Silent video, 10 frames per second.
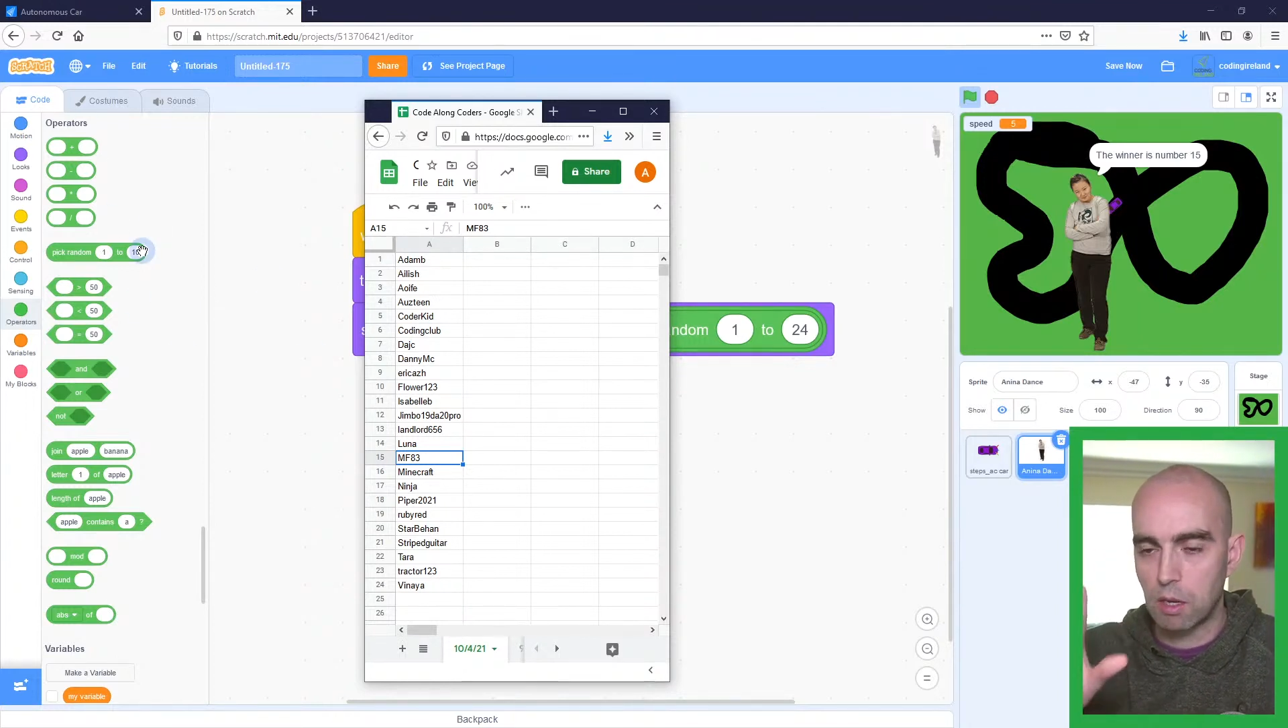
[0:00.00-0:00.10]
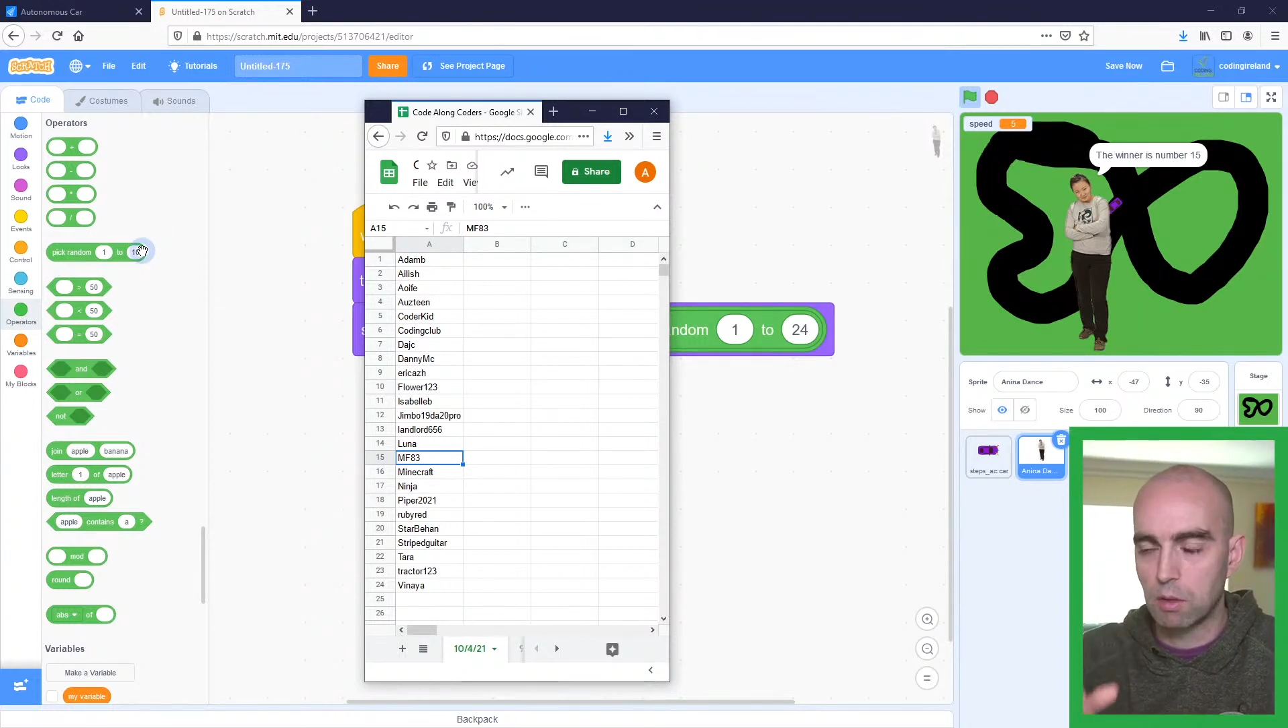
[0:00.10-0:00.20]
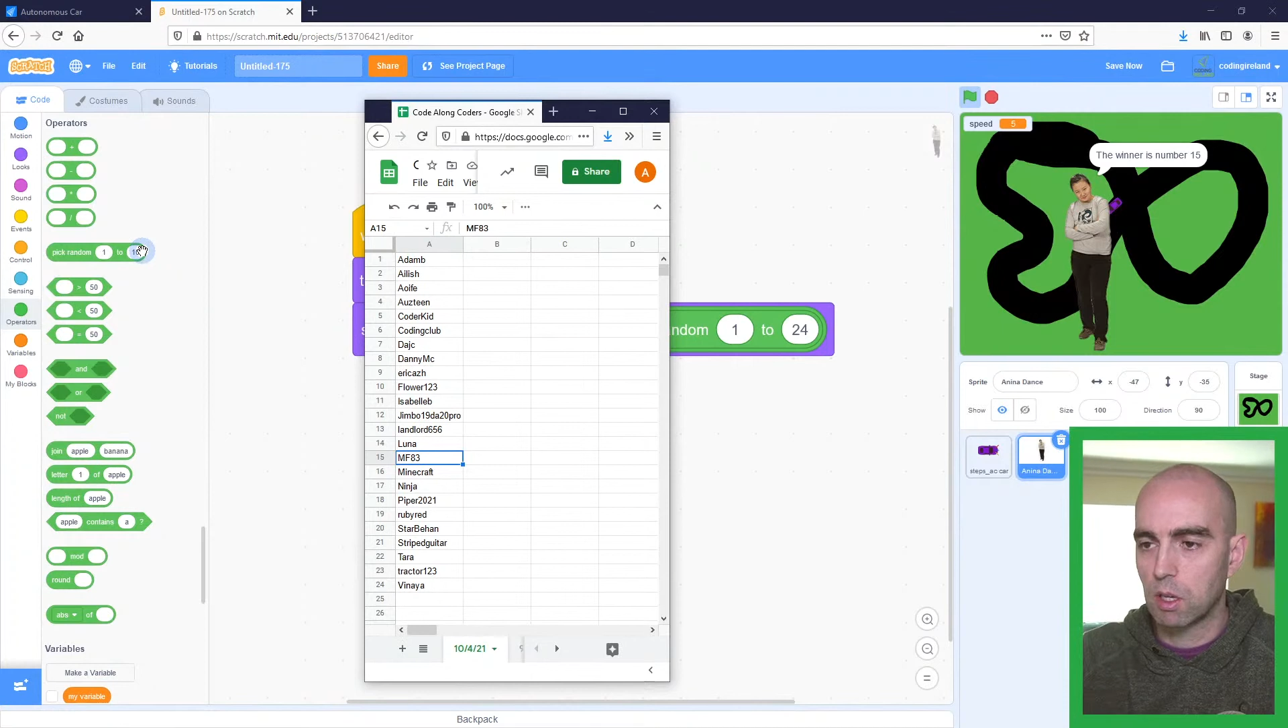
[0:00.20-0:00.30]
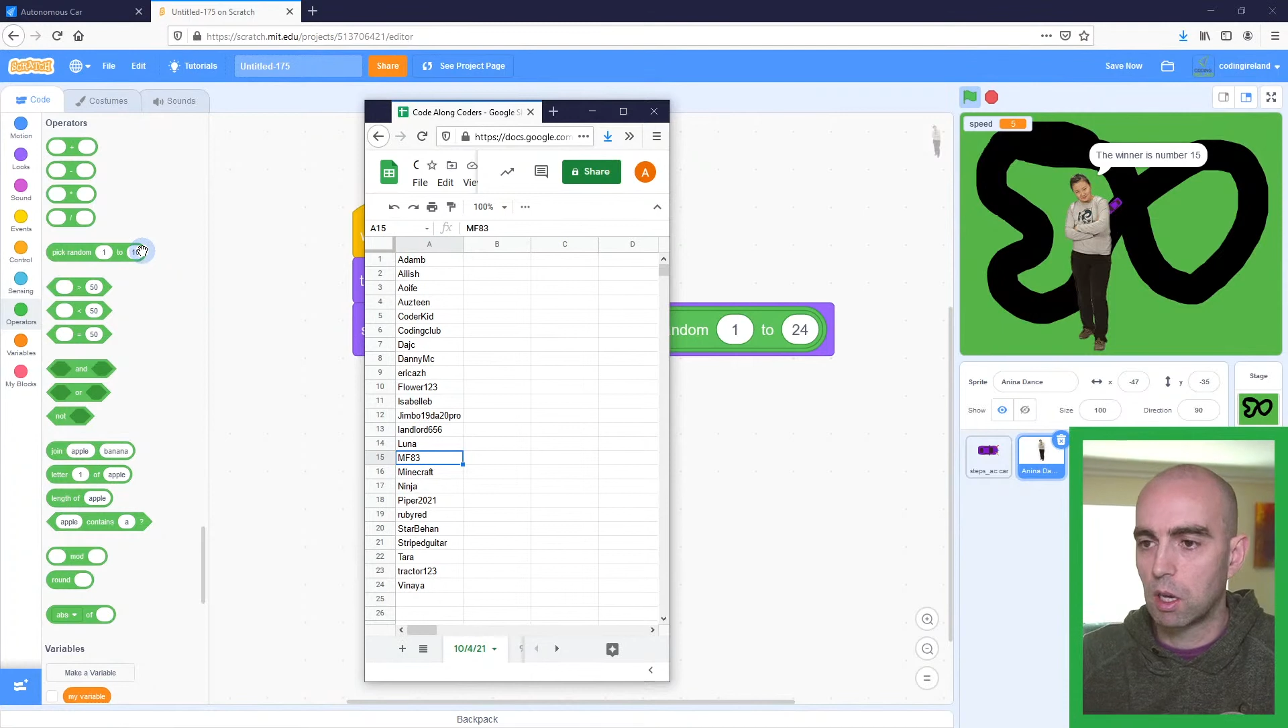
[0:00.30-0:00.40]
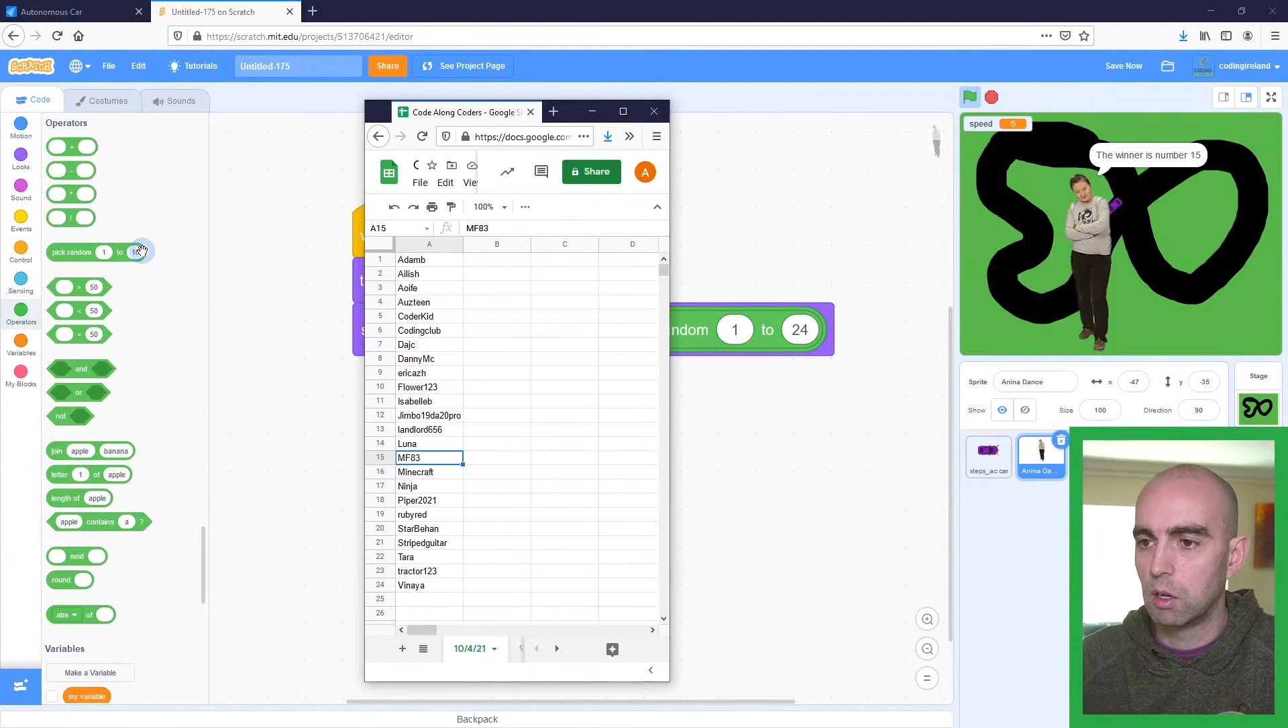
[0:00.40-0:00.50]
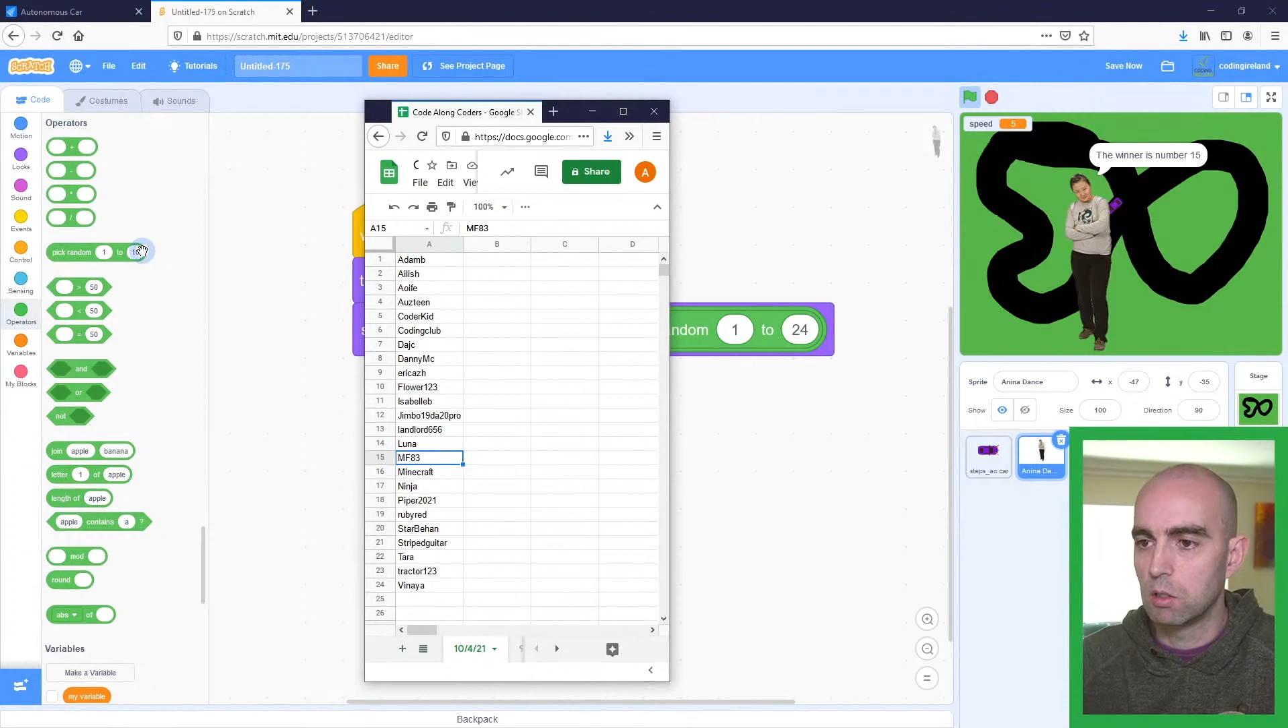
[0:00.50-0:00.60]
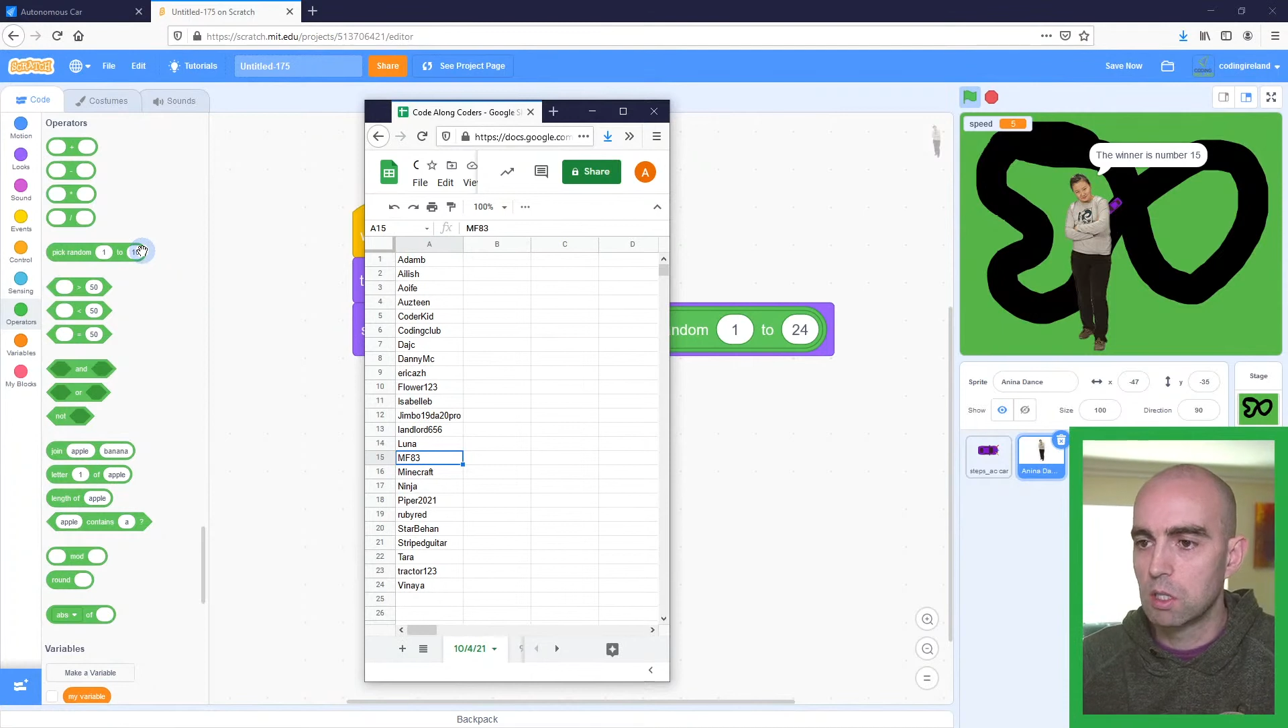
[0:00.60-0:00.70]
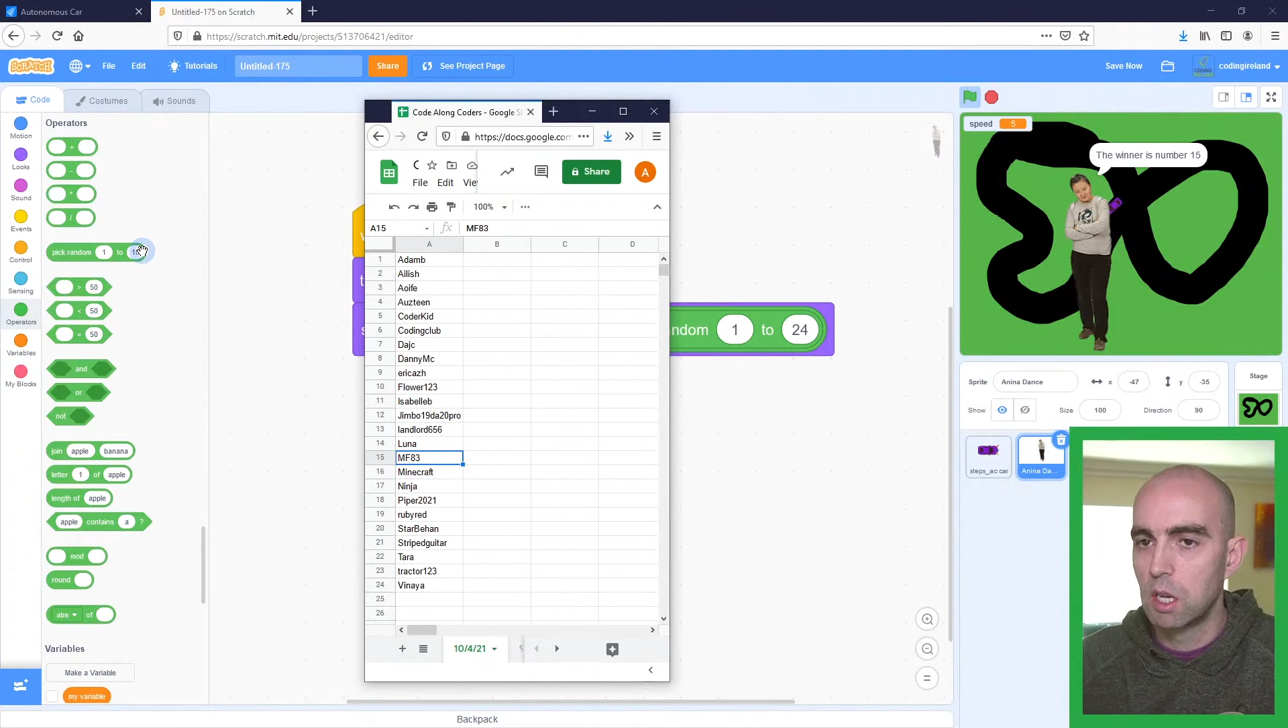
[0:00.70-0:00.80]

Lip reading: the code.